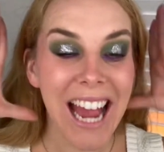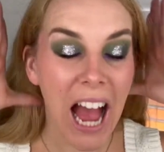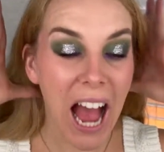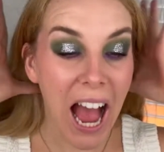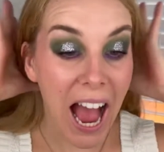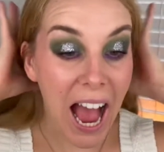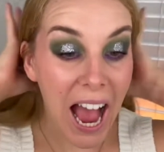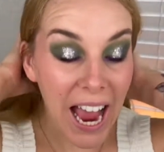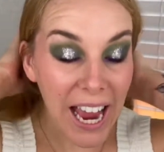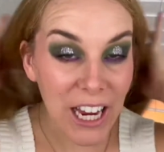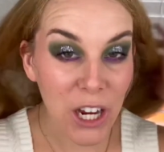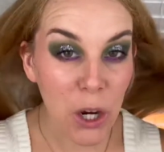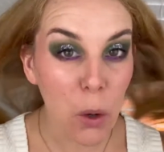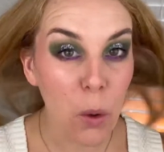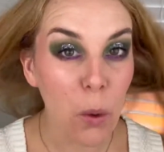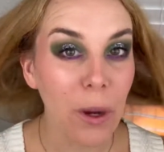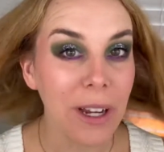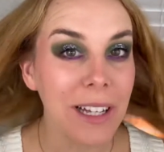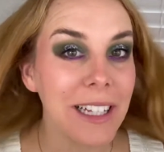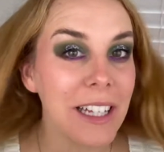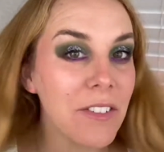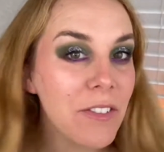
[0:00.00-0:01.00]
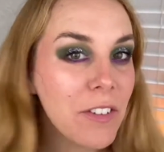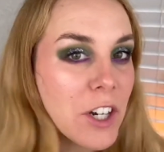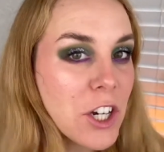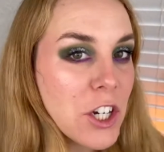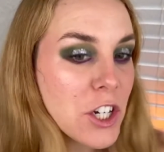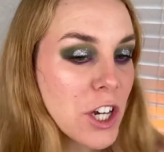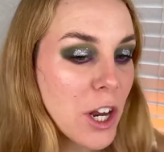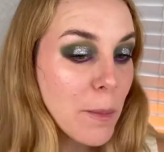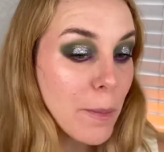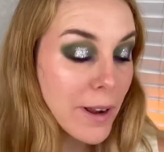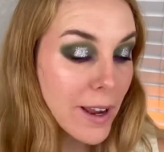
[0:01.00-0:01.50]
I quickly
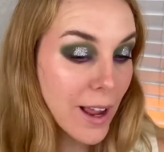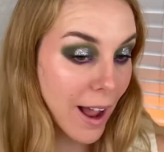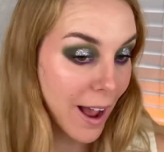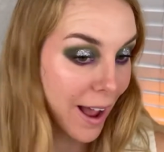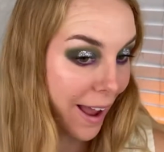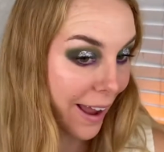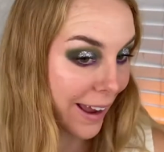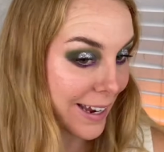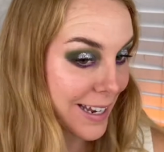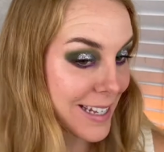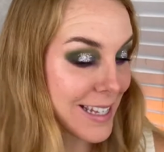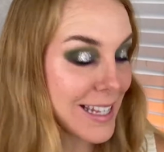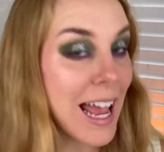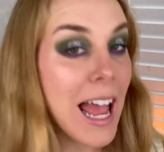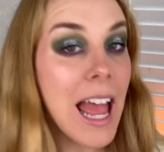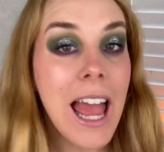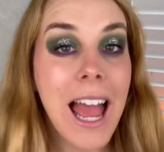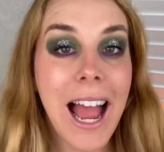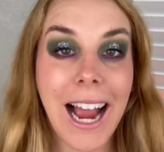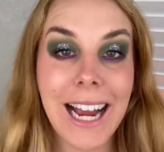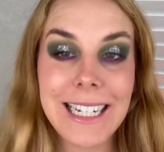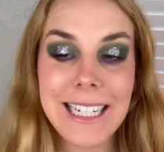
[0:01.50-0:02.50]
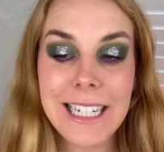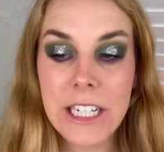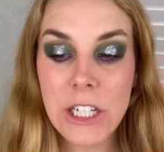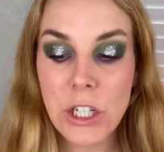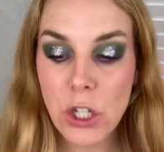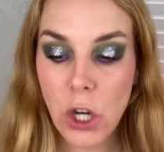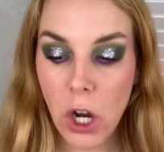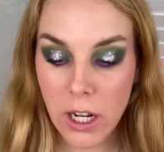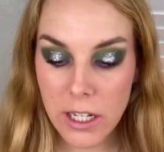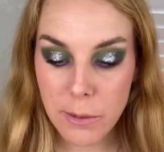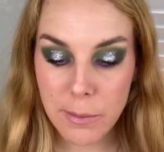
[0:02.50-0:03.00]
finished up my eyes. I did
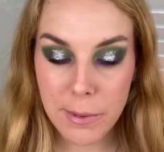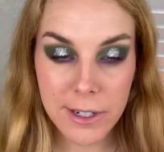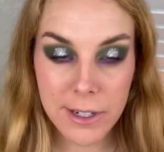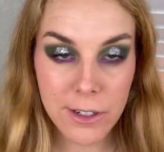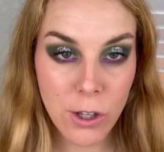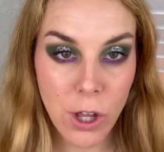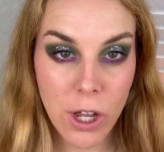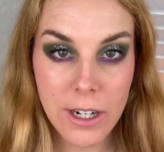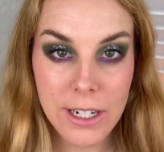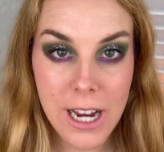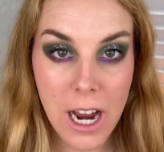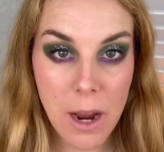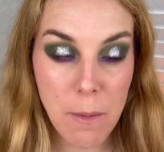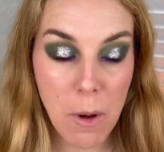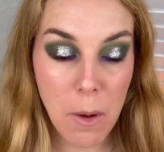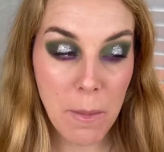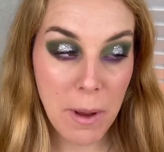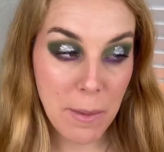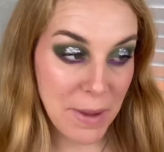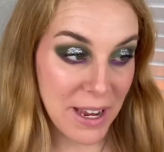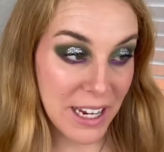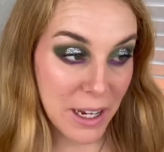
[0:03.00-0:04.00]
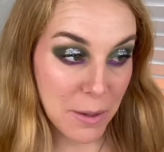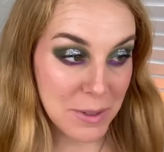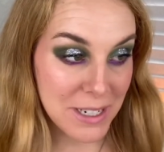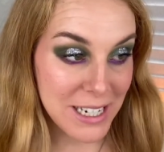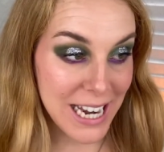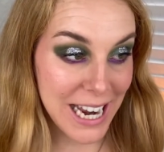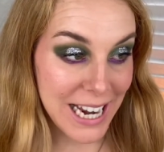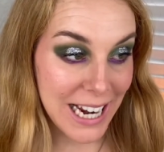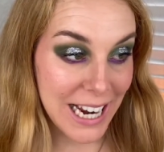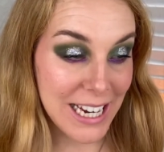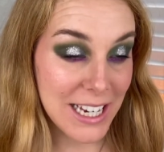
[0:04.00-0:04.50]
not spend a lot of time on my makeup
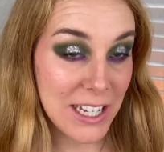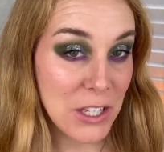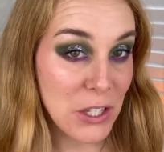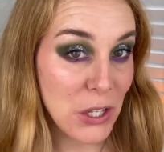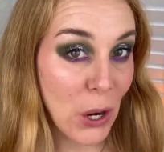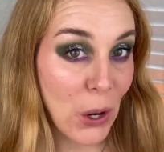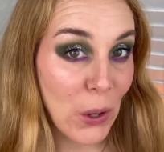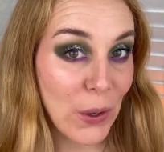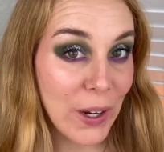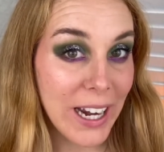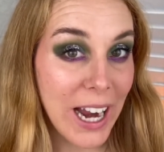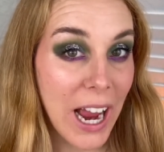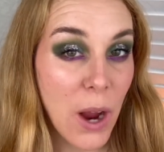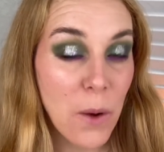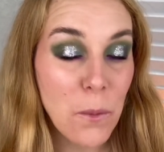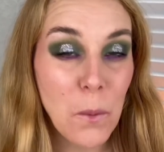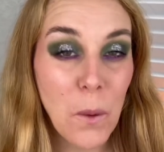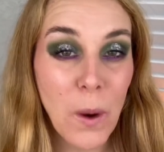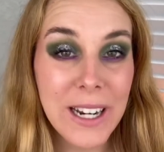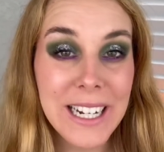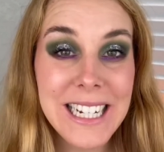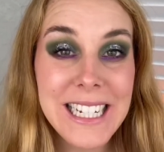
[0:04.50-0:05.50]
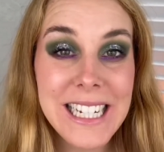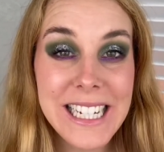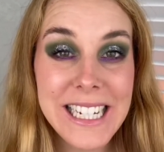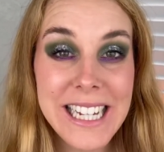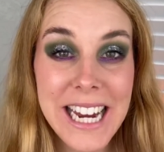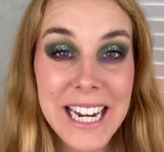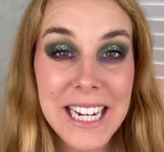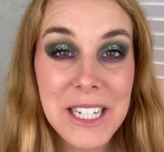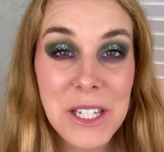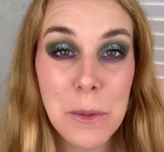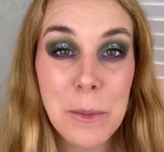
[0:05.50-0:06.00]
today, guys. Sorry, I wanted
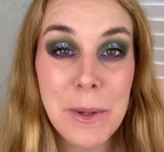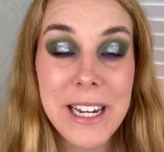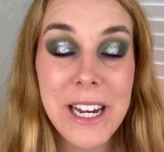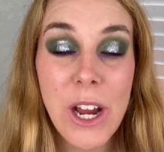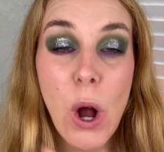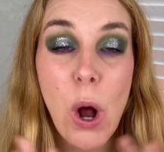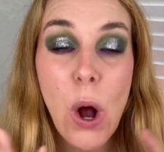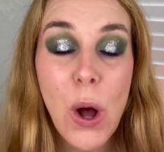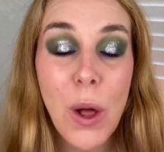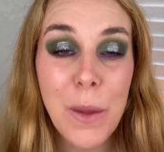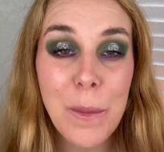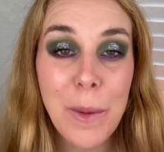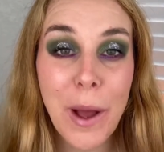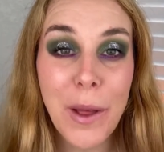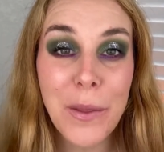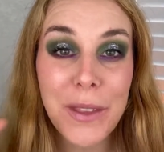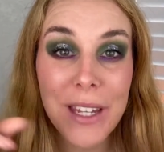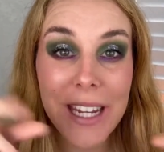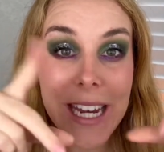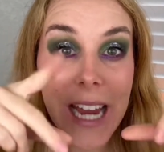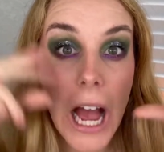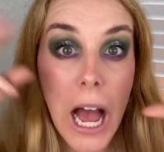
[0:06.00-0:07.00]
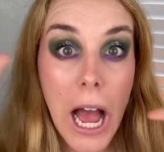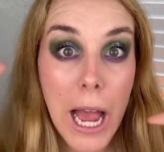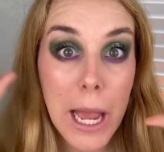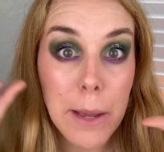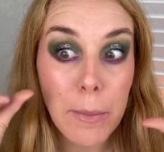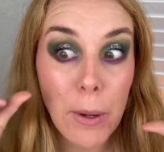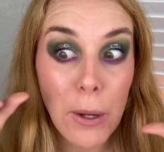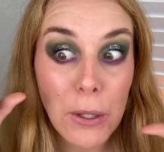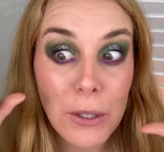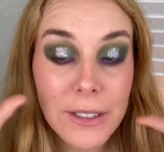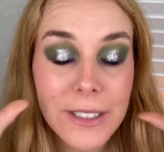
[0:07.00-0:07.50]
today to be all about the
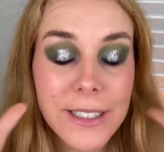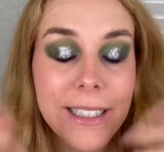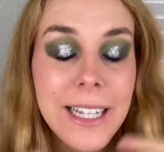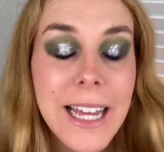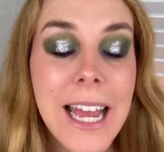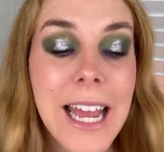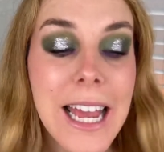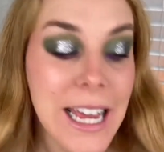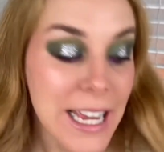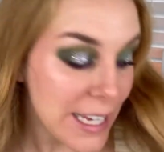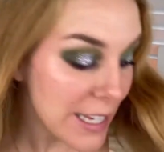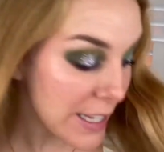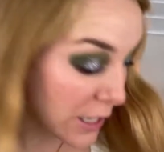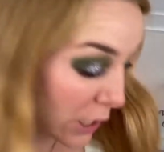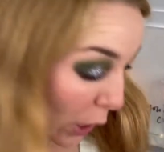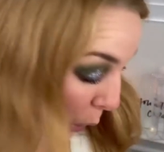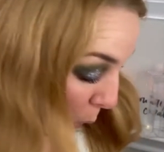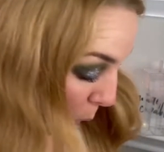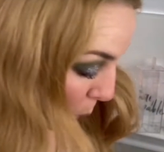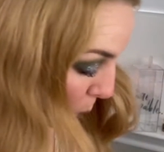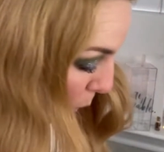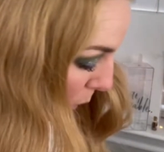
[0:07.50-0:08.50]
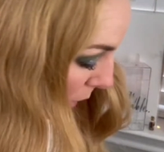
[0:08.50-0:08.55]
eyeballs. So